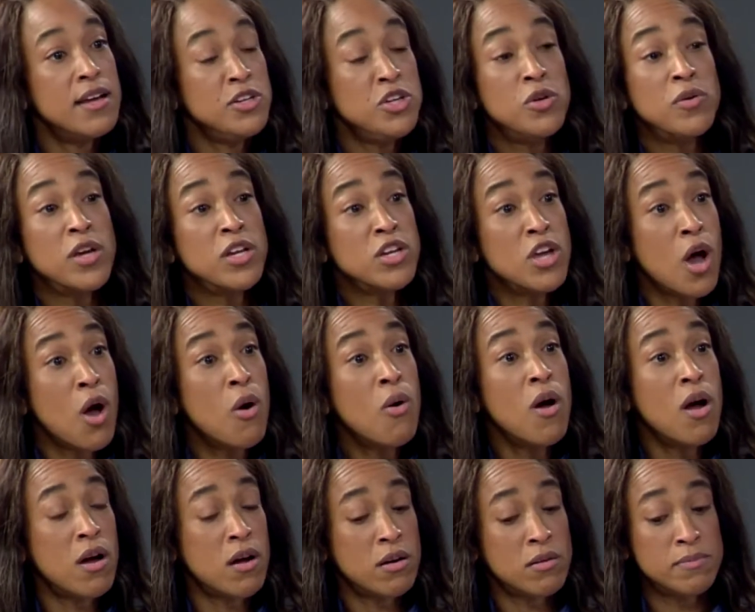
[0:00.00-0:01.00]
And you can go,
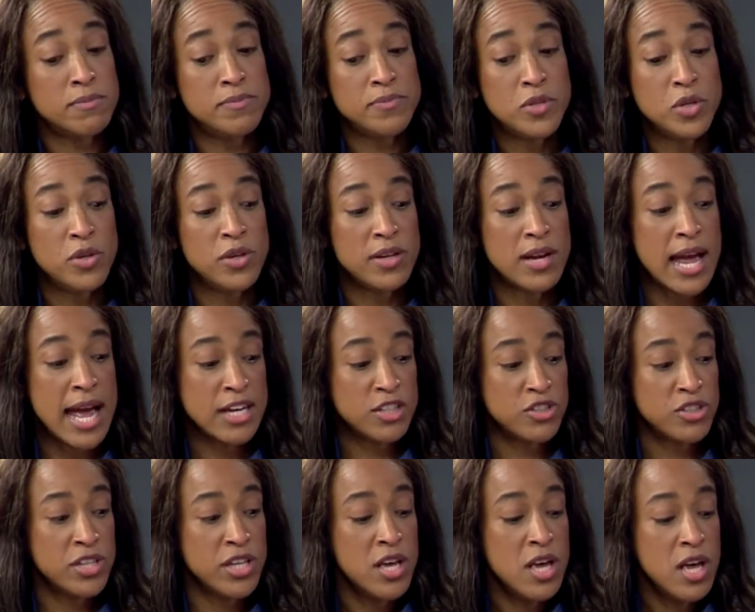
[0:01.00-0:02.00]
um, you can
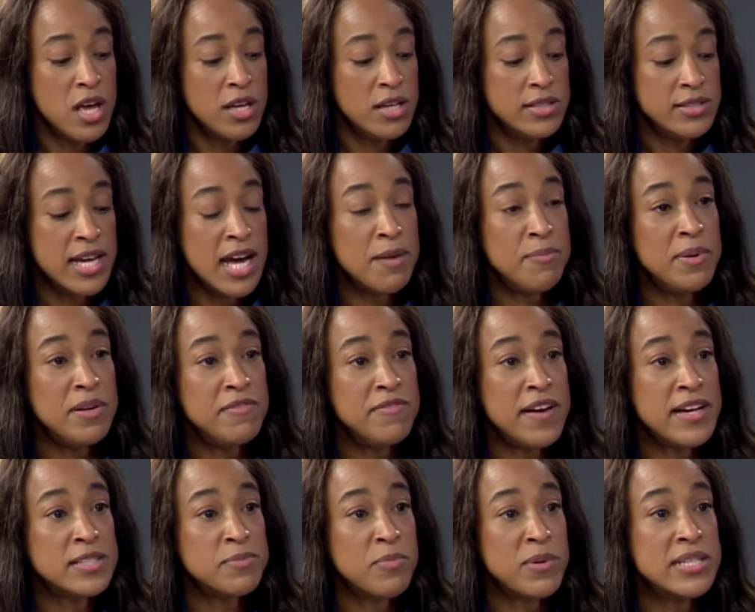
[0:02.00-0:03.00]
actually type in
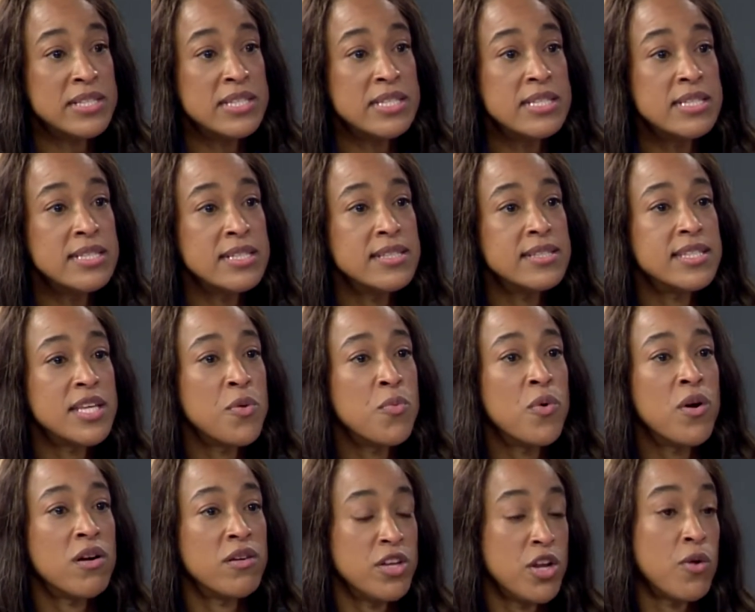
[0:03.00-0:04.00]
fast braces. Let's say
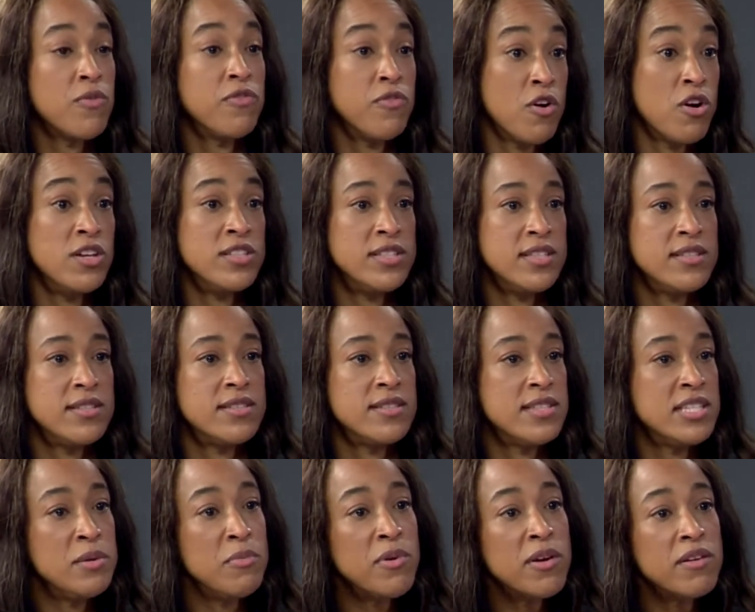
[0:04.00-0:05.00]
we're, you know, for us it's
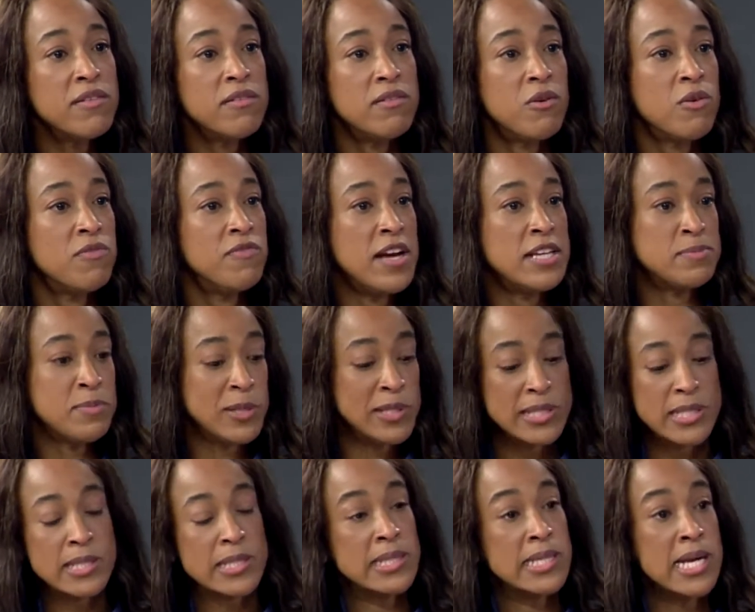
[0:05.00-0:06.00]
Sebring or fast
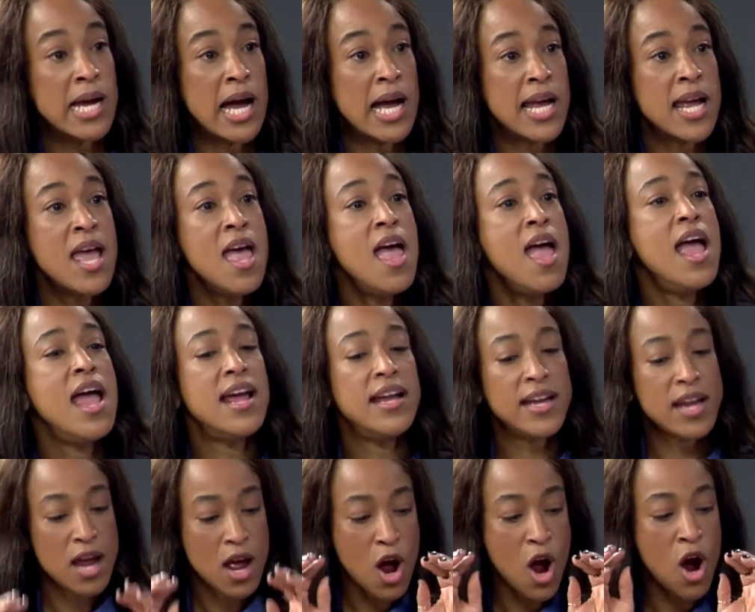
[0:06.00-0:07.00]
braces Lehigh,
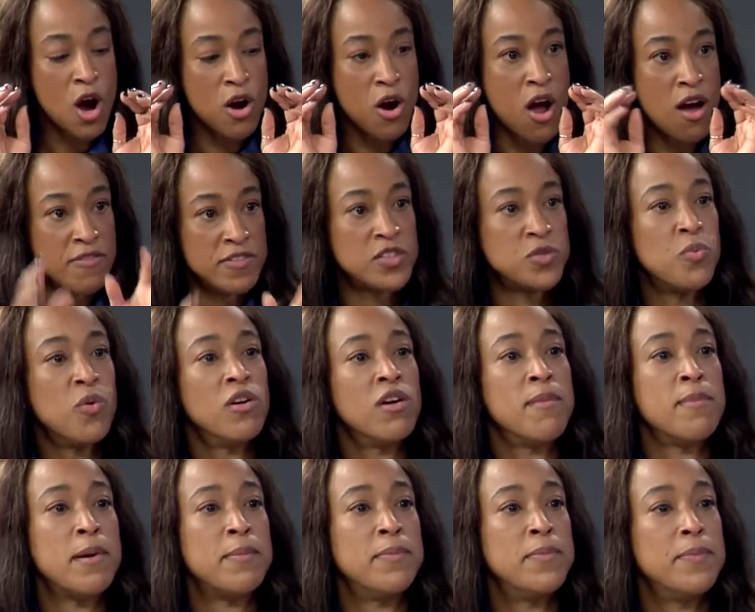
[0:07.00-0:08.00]
and our office will
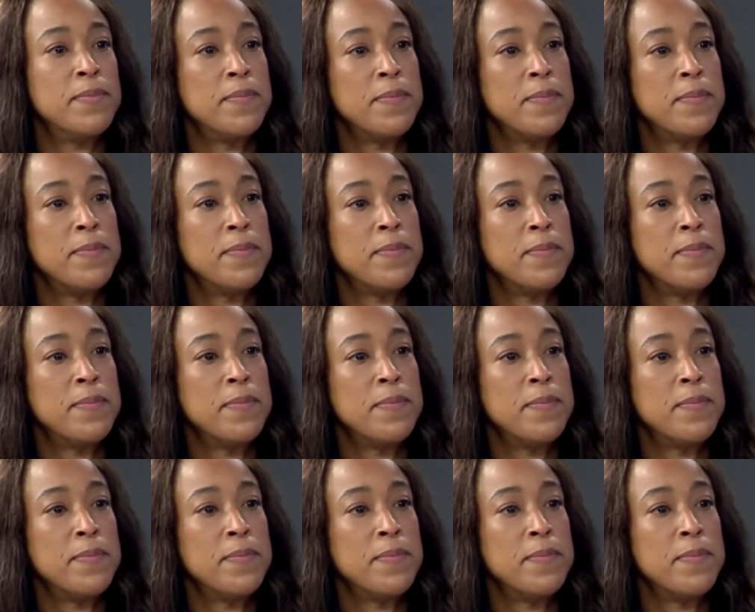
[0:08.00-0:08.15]
come up.